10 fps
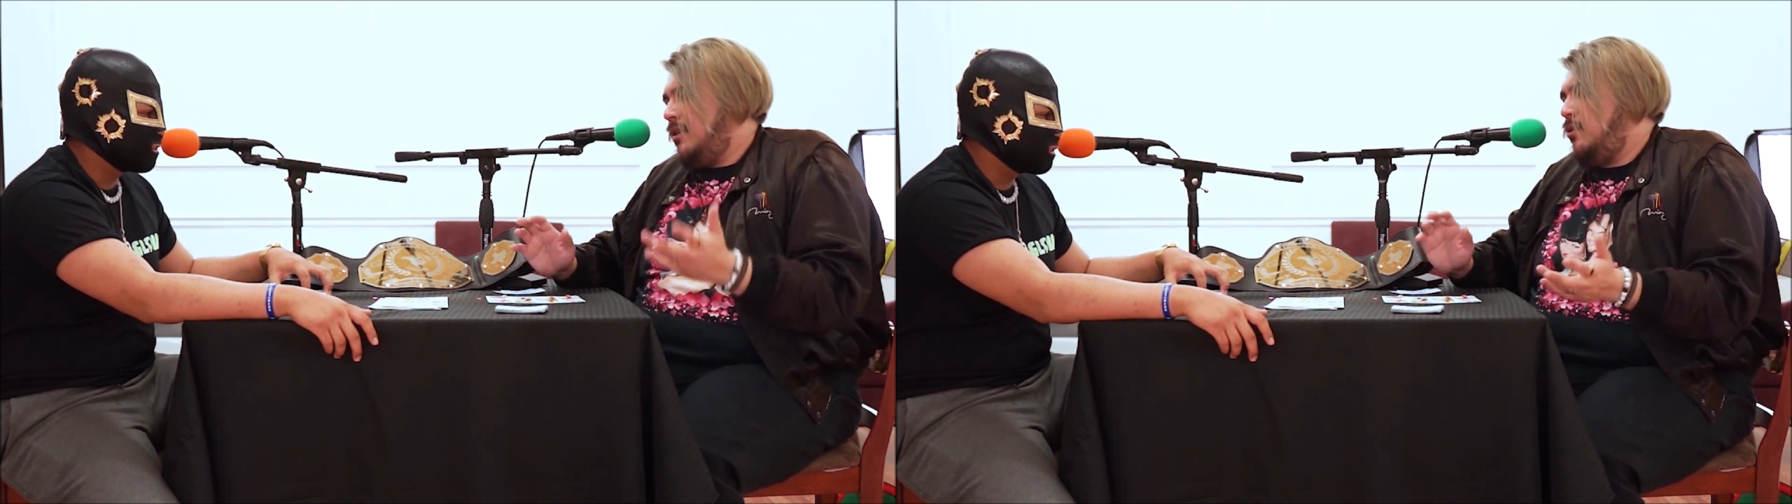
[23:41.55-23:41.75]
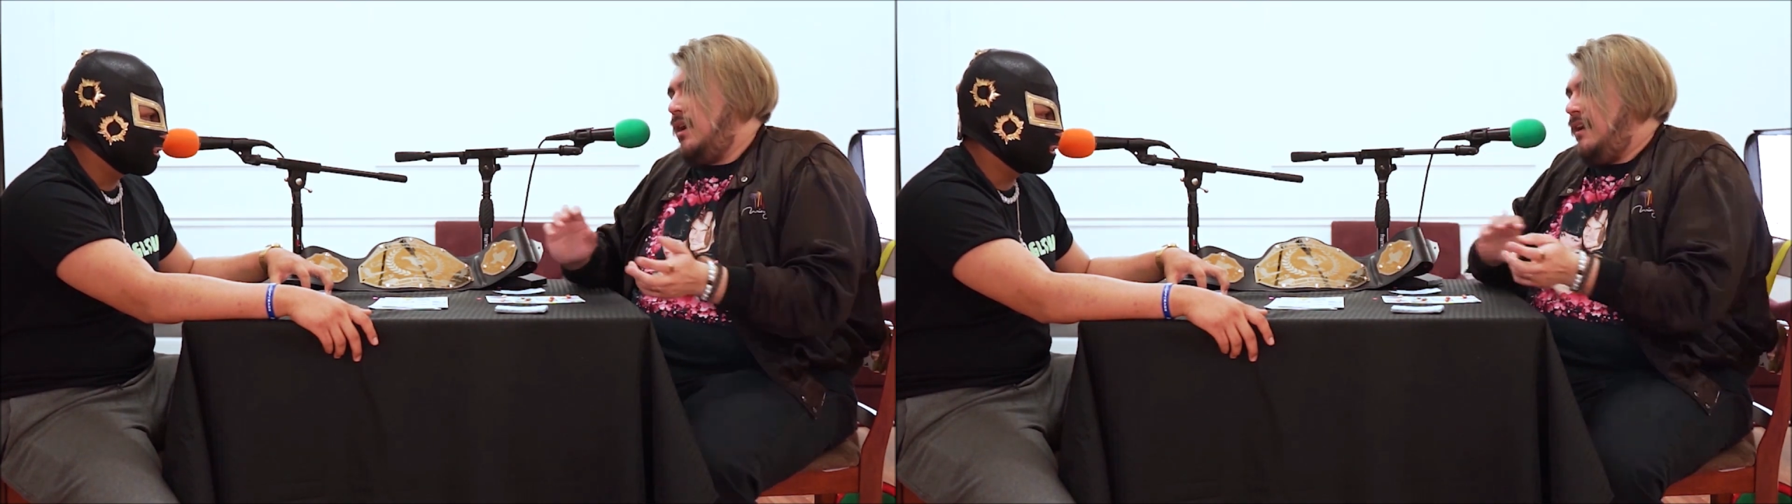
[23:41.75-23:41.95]

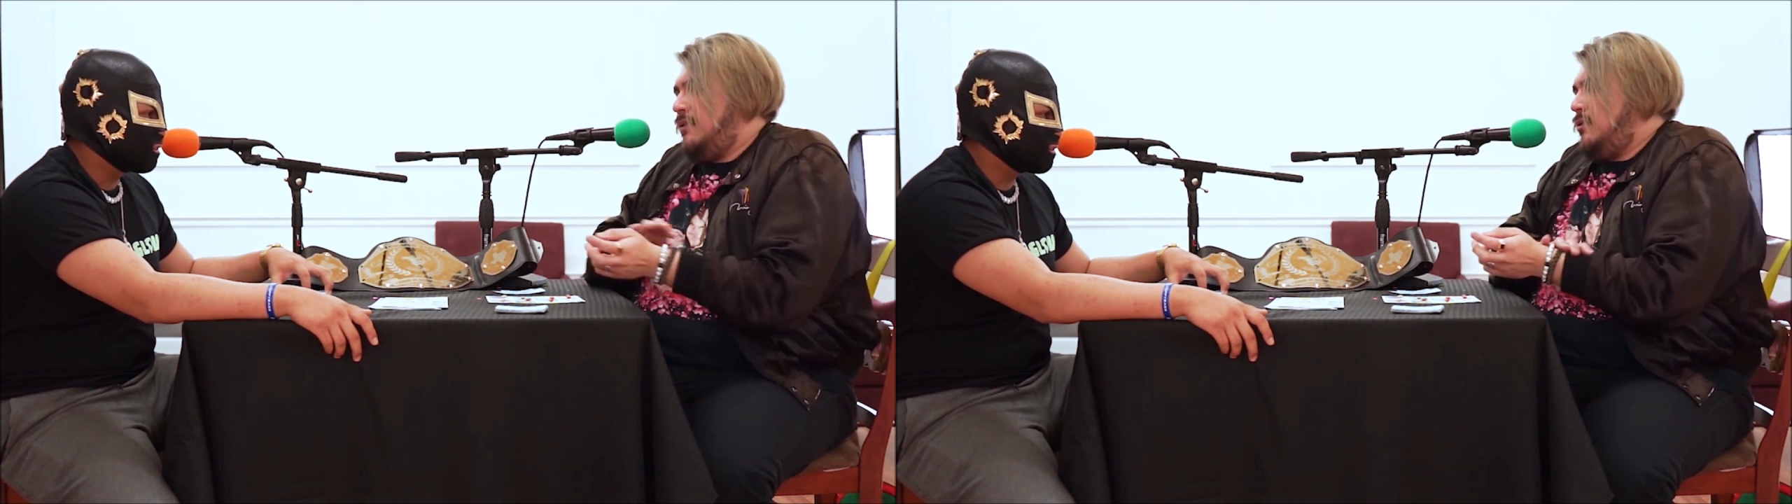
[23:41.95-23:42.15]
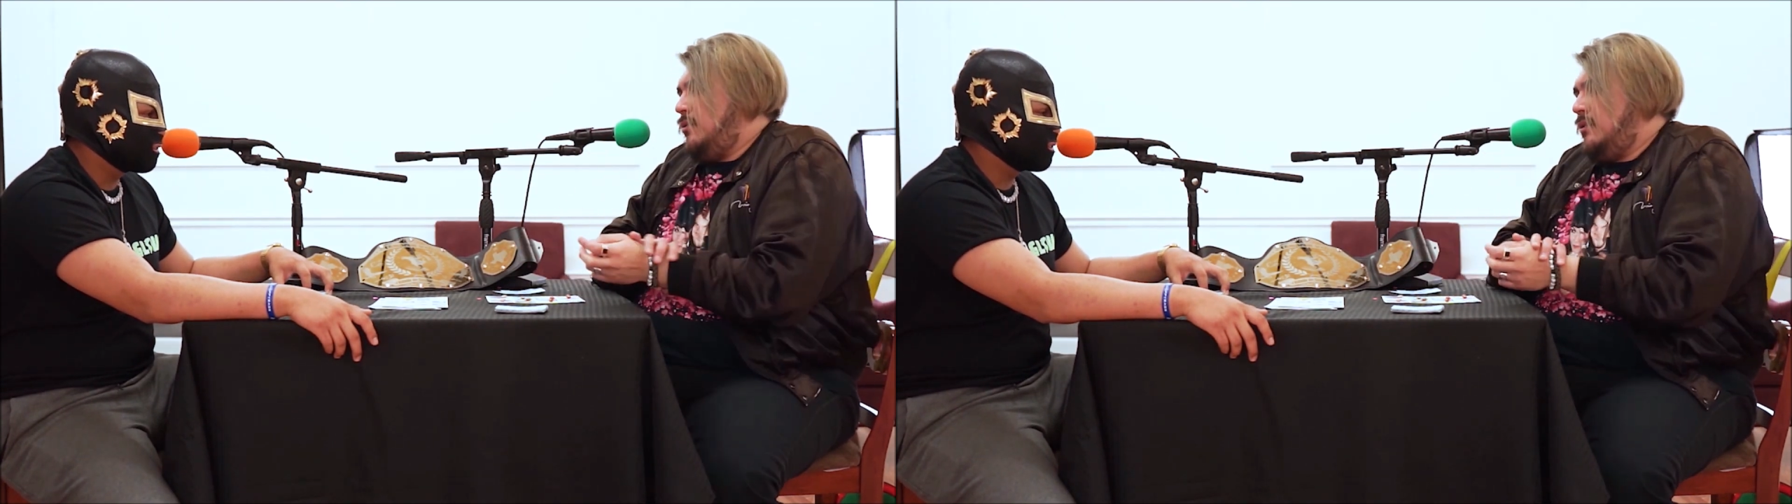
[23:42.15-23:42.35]
You have
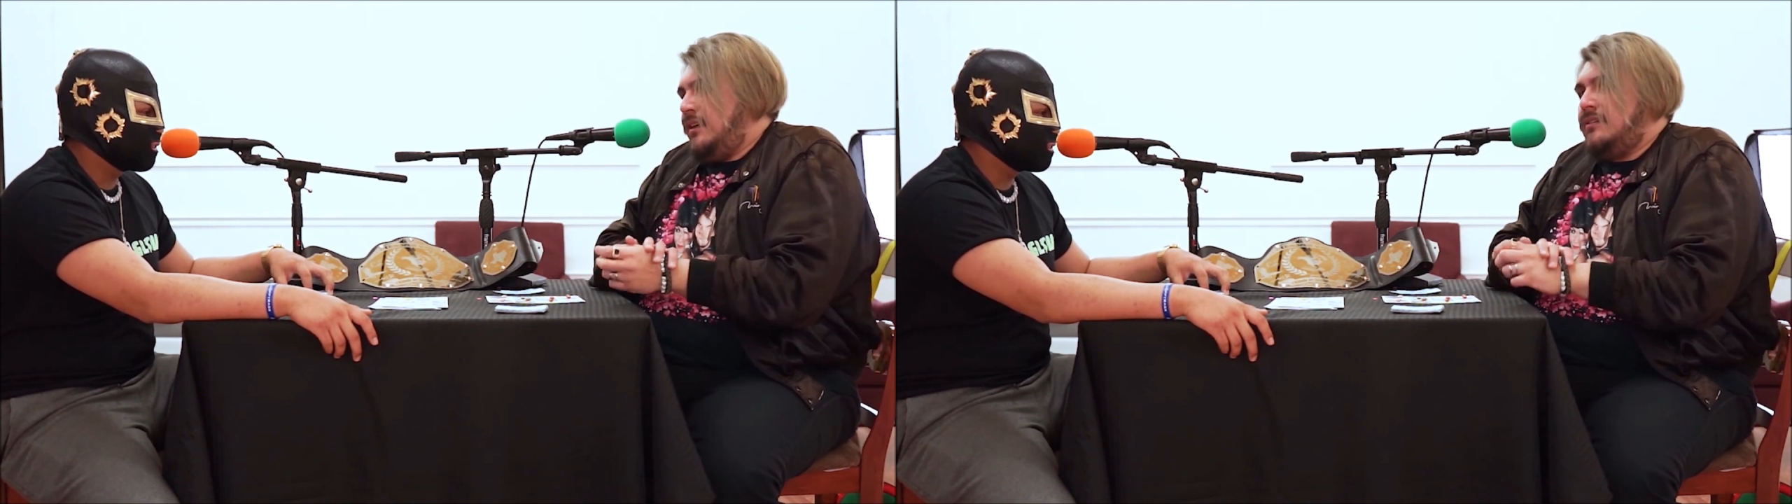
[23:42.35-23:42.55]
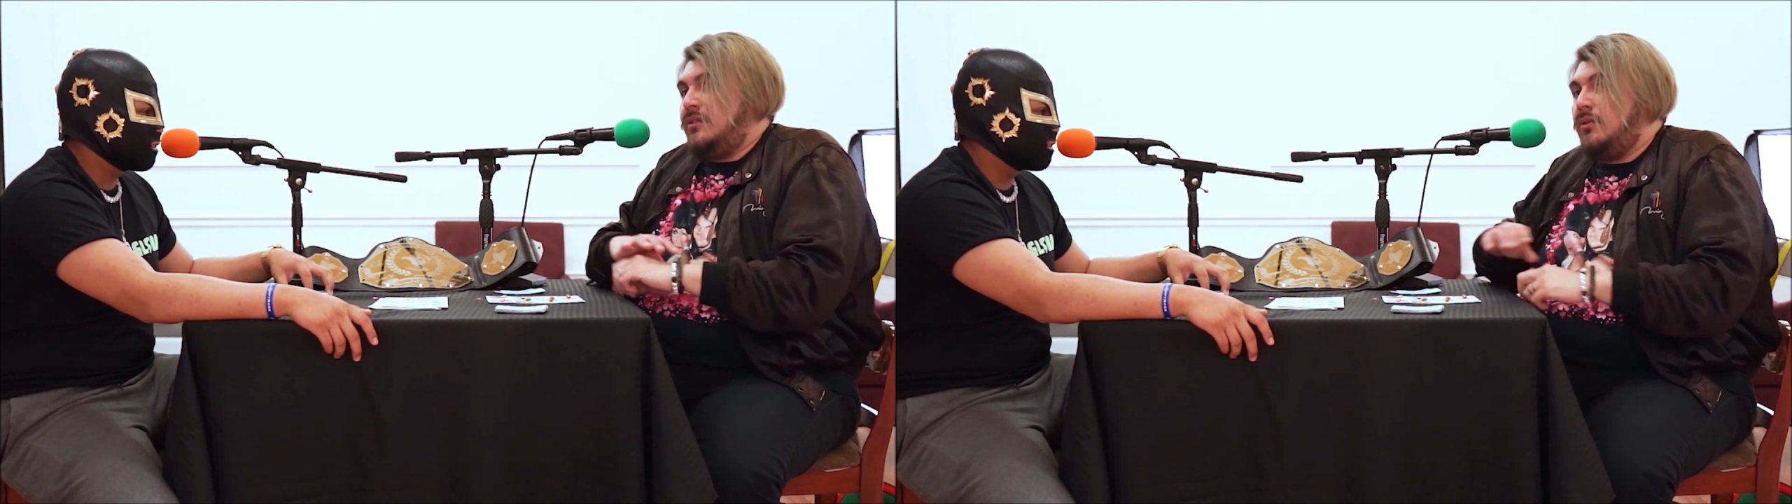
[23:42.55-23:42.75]
to
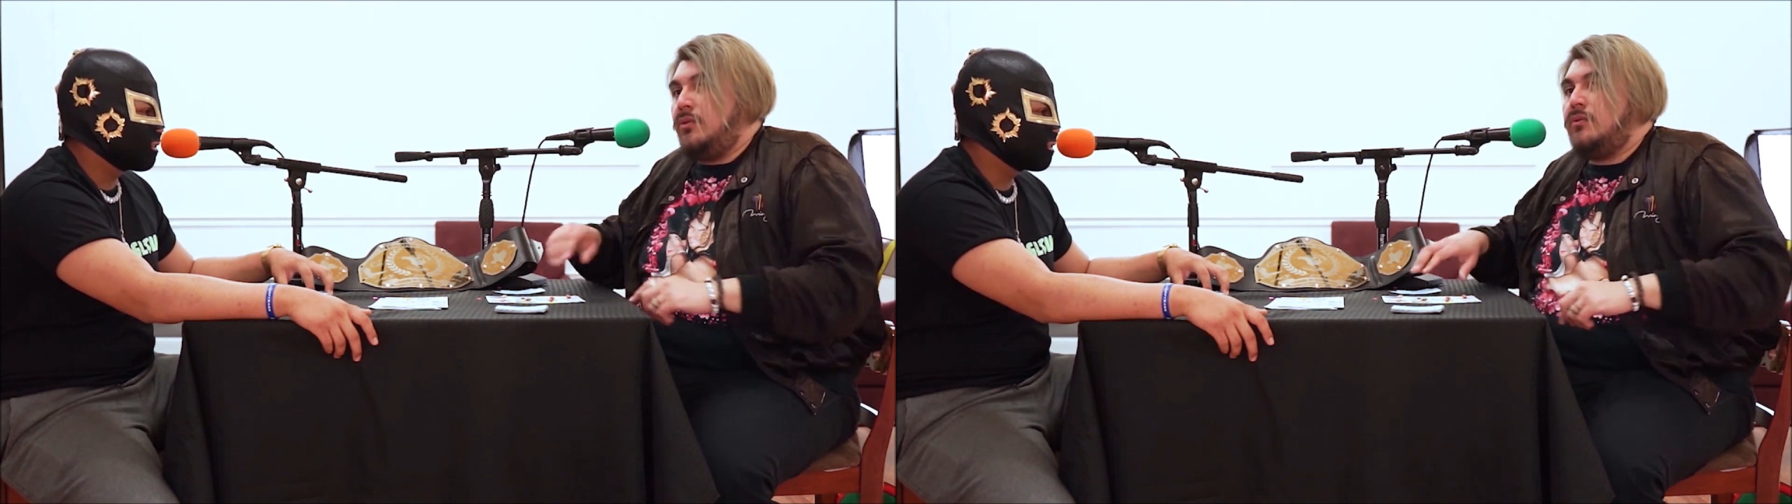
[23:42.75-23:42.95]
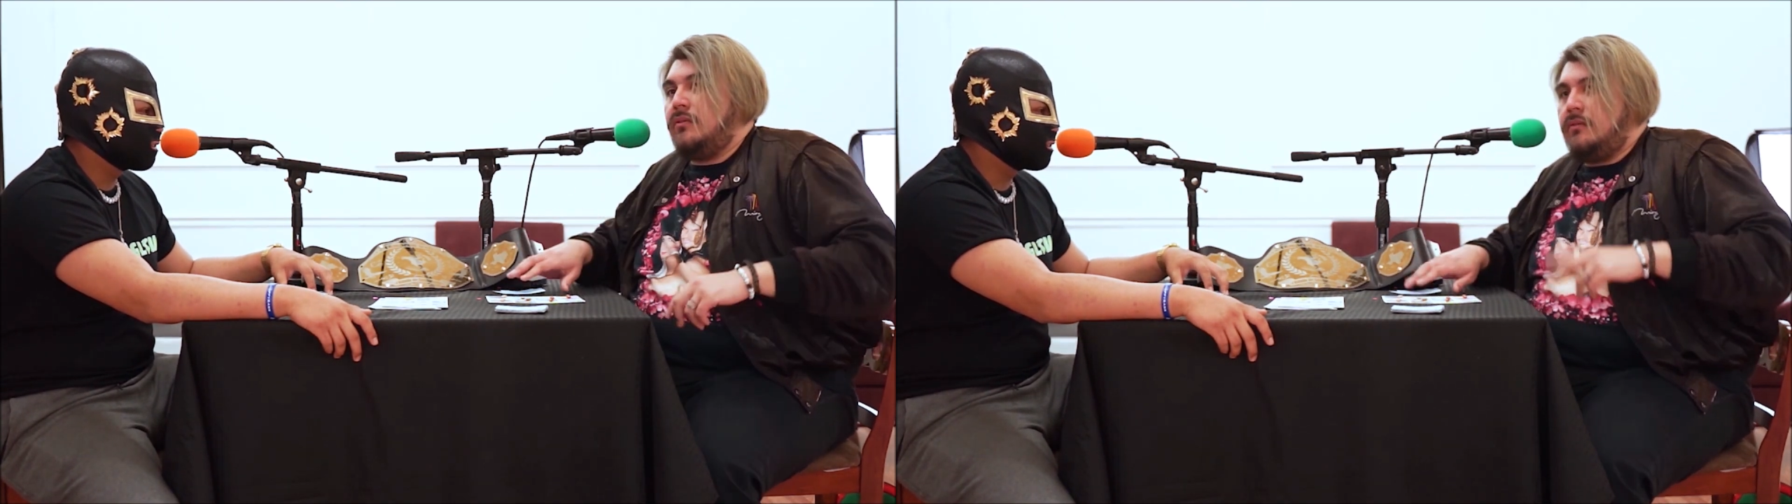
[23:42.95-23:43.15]
like
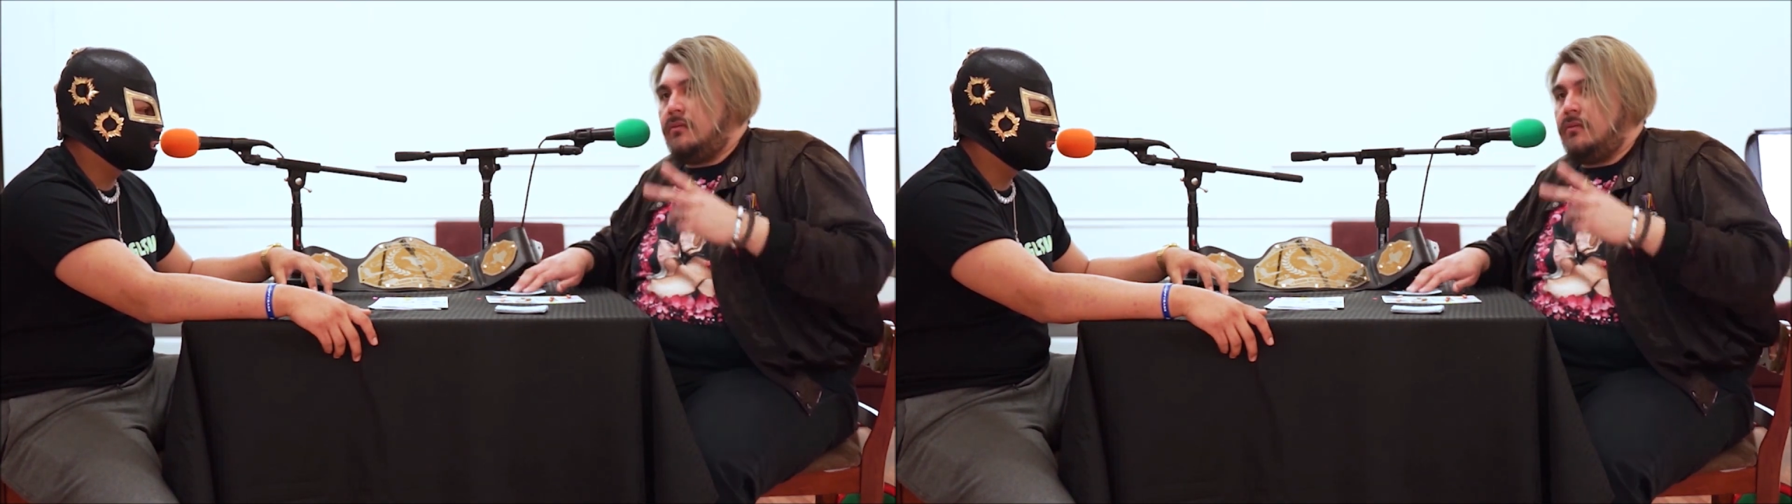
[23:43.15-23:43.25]
salute.